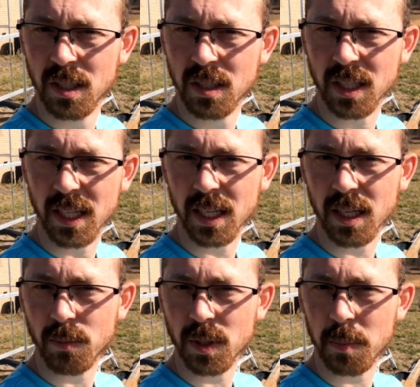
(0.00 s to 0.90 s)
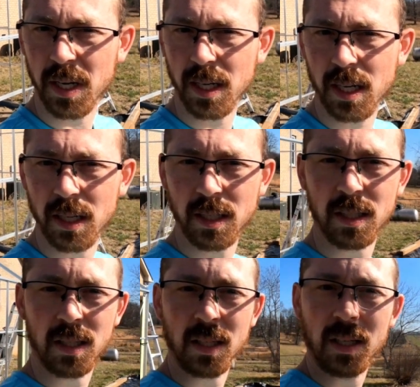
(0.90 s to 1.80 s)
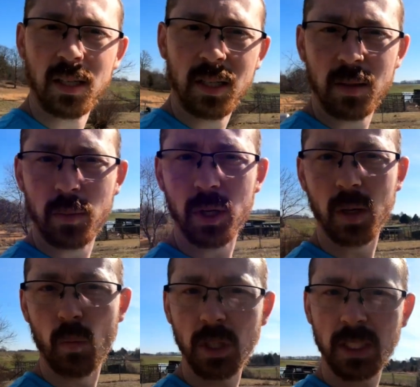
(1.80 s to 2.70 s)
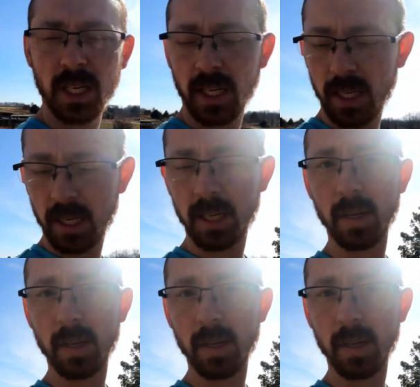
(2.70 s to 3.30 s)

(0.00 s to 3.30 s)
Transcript: And this is so that I can rest the ridge board on one side